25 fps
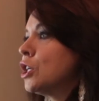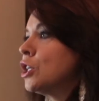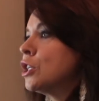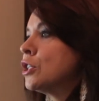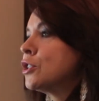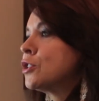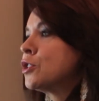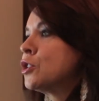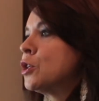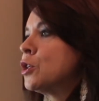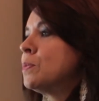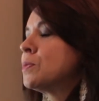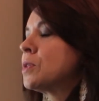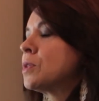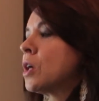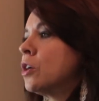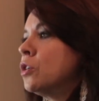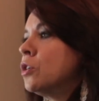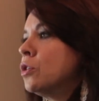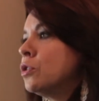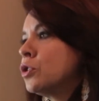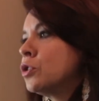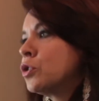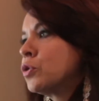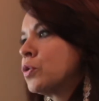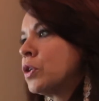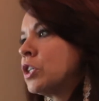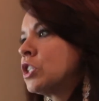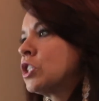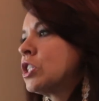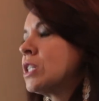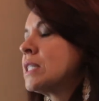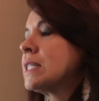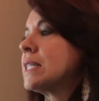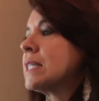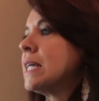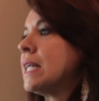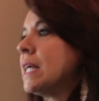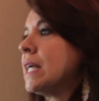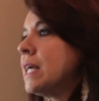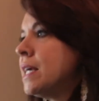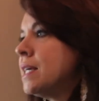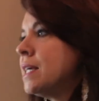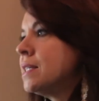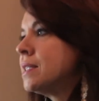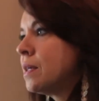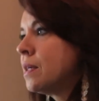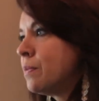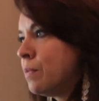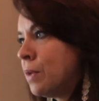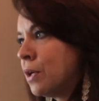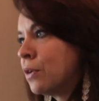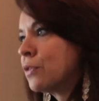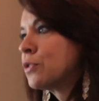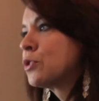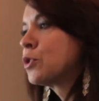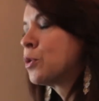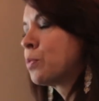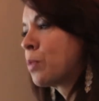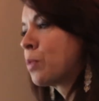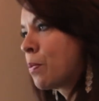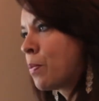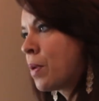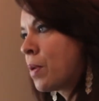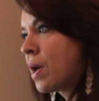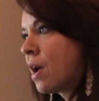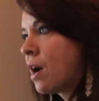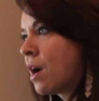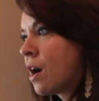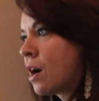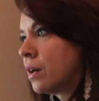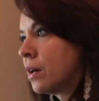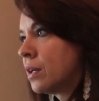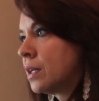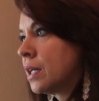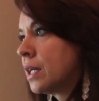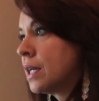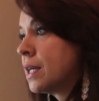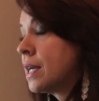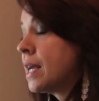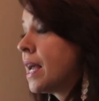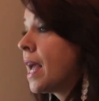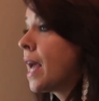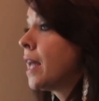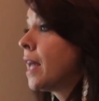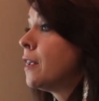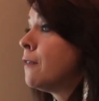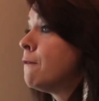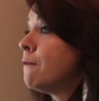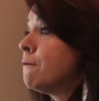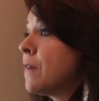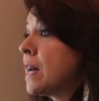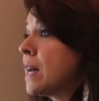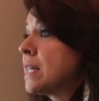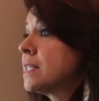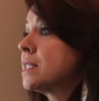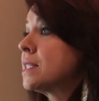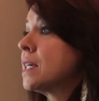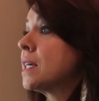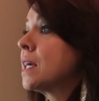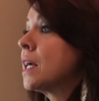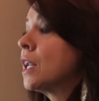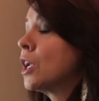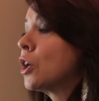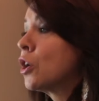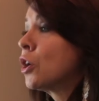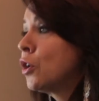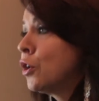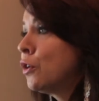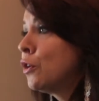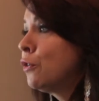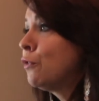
soups are nutritious and easy meals to prepare. And investing in a good